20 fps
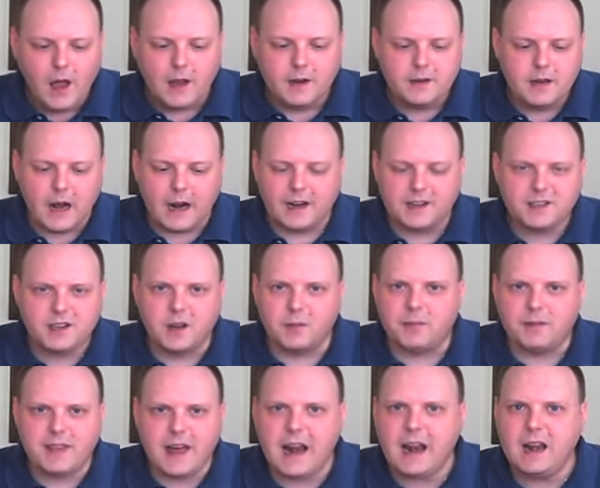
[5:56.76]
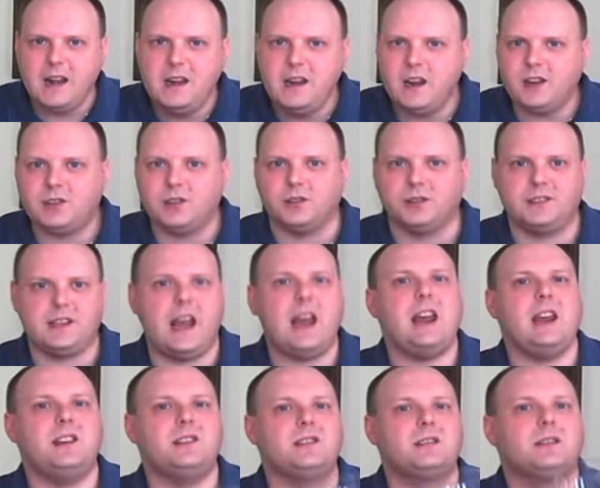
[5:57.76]
not as good. But that initial
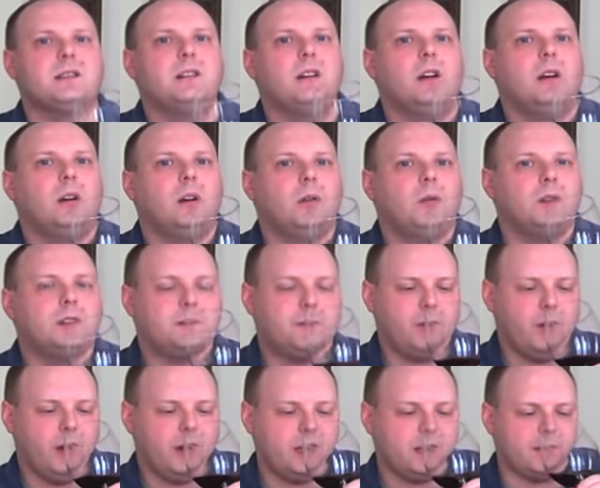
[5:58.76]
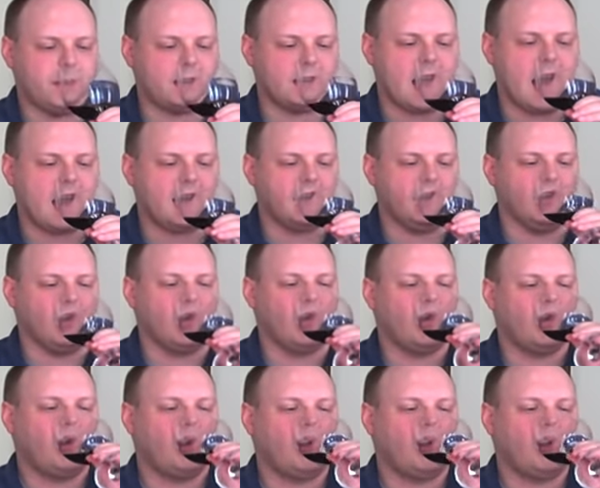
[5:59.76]
taste was pretty spectacular.